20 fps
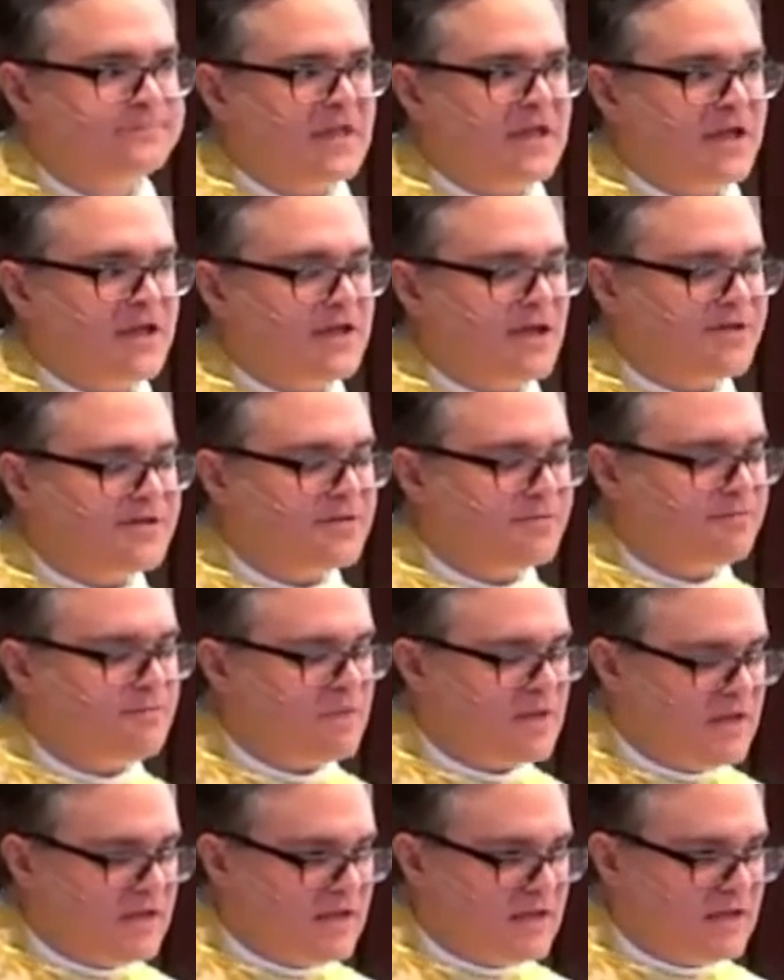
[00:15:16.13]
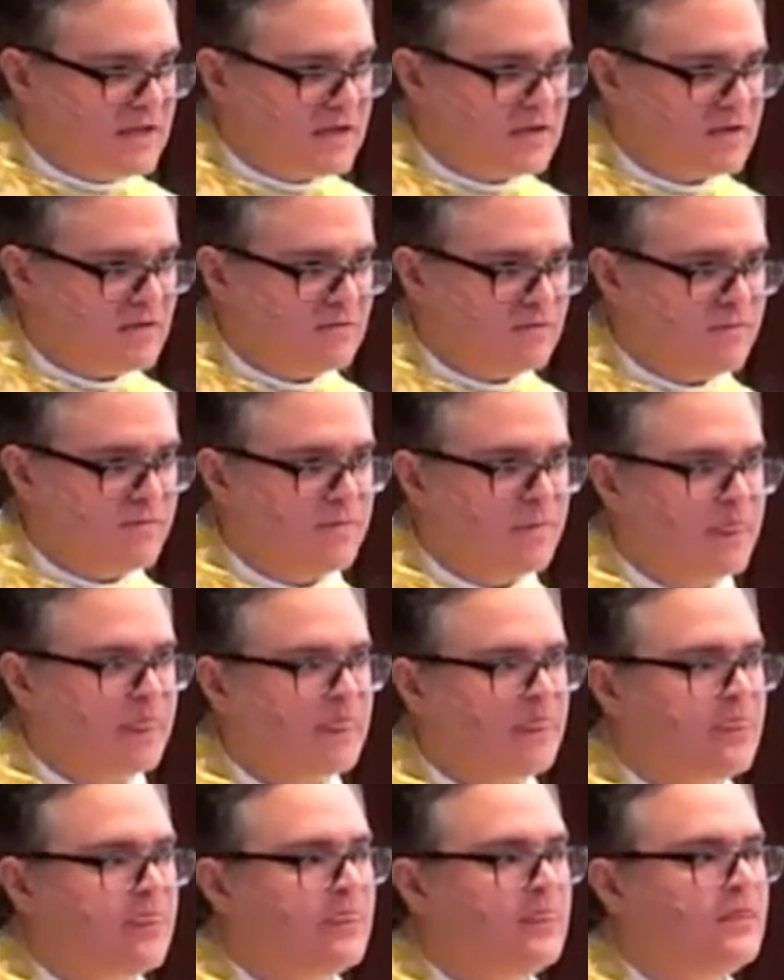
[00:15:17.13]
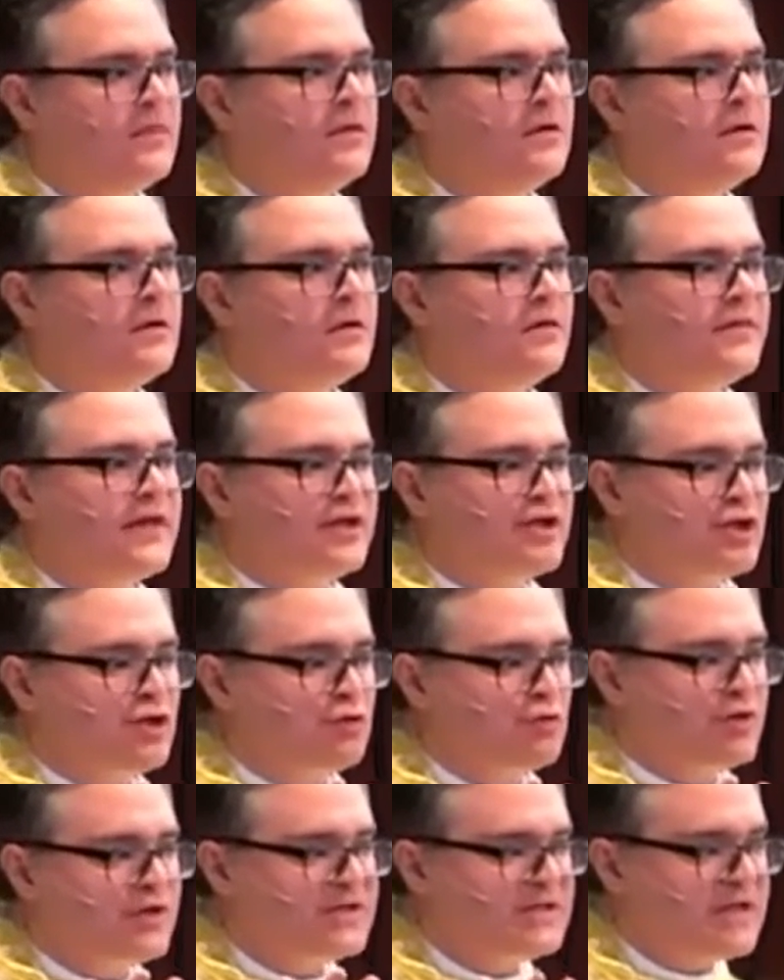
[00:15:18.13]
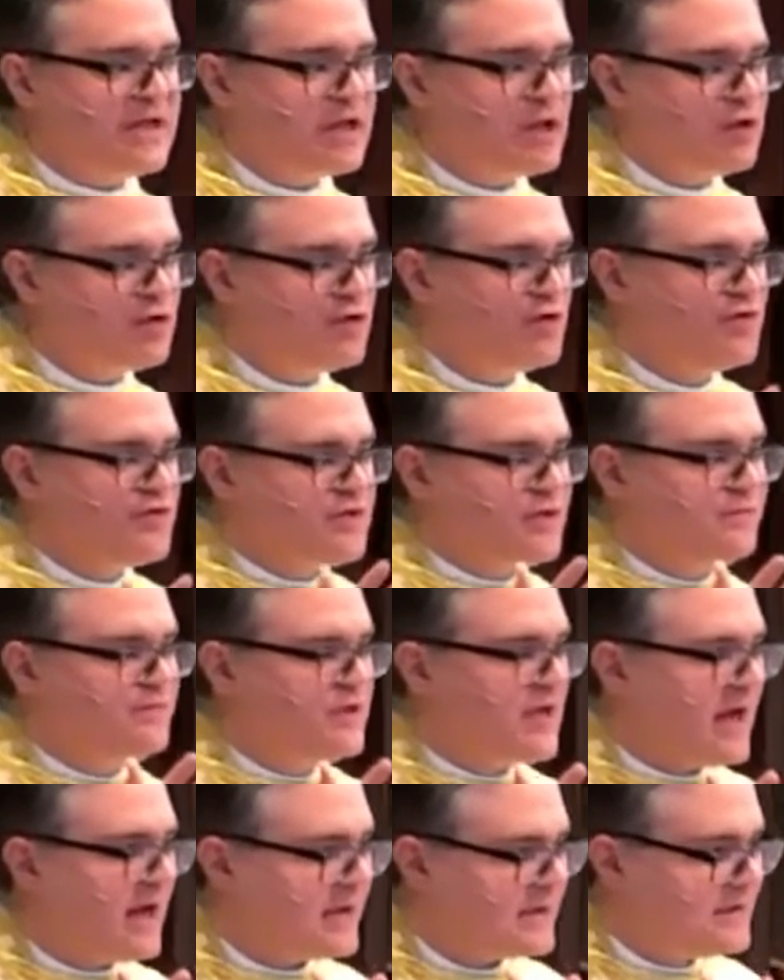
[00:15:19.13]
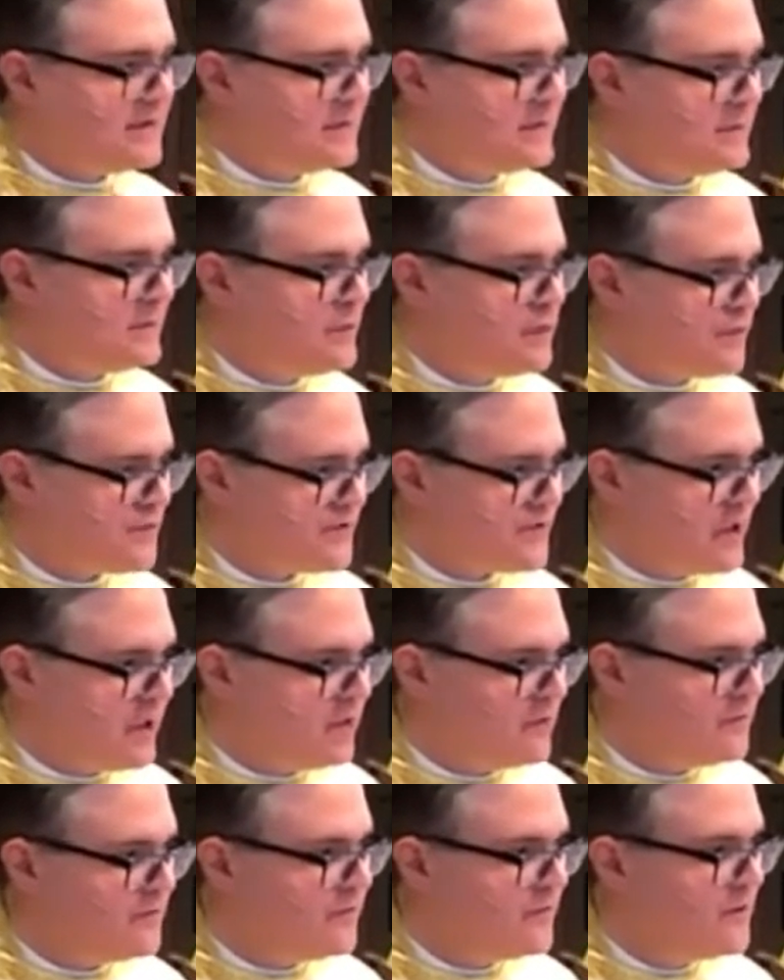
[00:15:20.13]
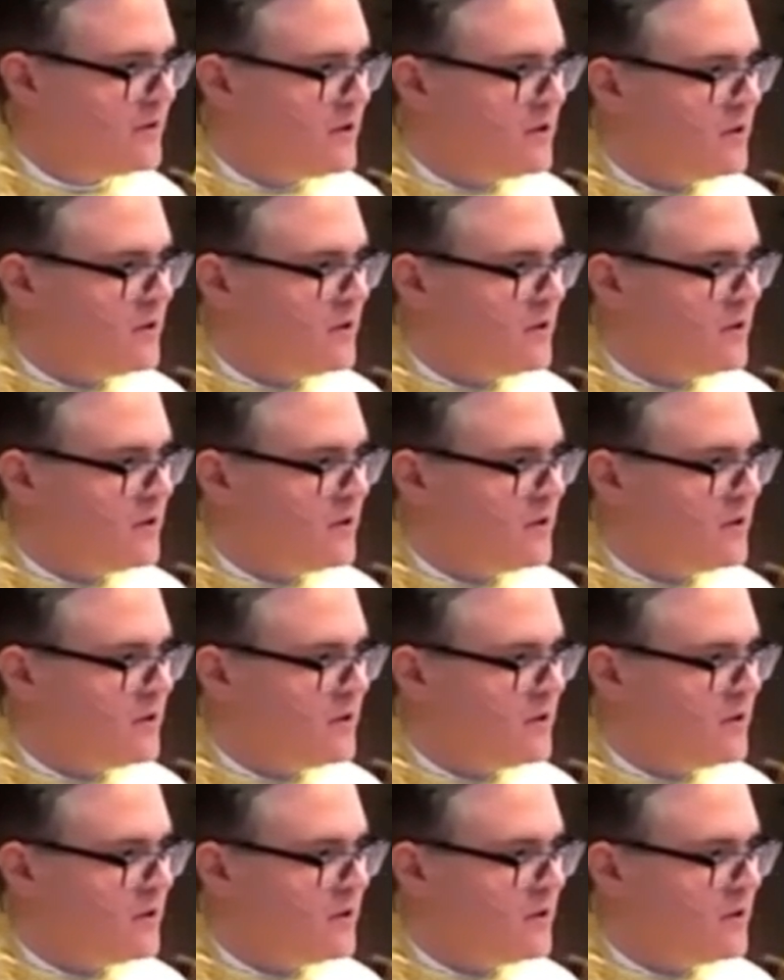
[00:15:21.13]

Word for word: It doesn't mean that you continue to subject yourself